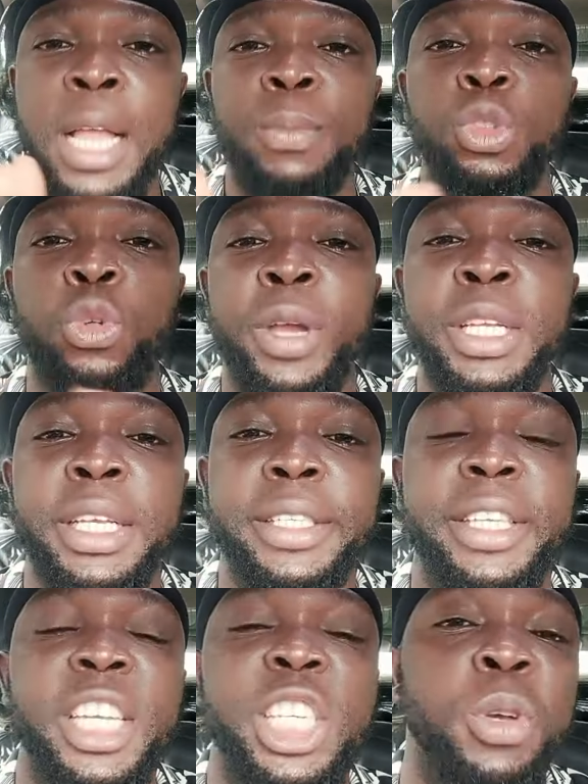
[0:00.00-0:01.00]
i am doing
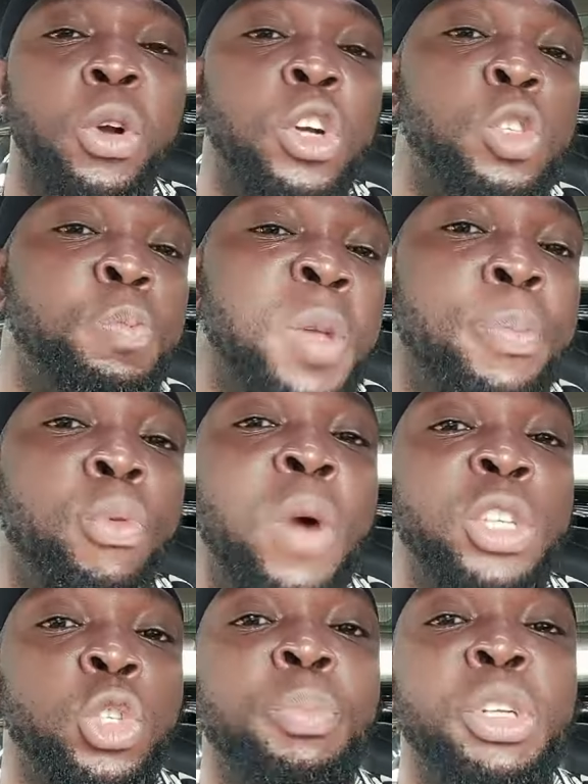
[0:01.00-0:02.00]
this is because
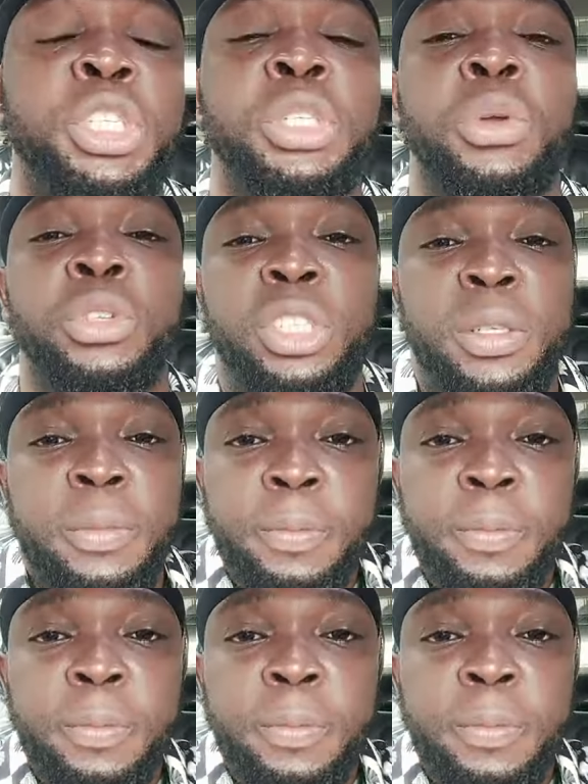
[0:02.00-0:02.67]
people are supporting us